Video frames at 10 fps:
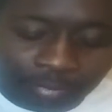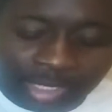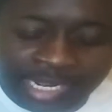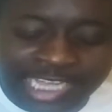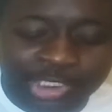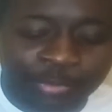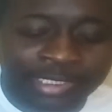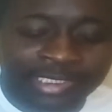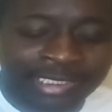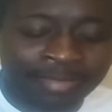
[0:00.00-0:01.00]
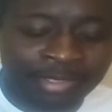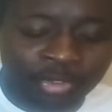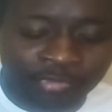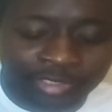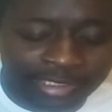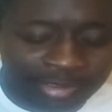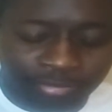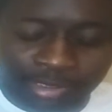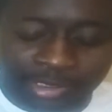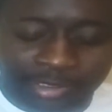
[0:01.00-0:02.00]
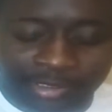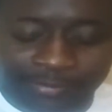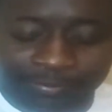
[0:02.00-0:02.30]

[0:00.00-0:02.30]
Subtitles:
And I squeeze lemon over it. It's really good.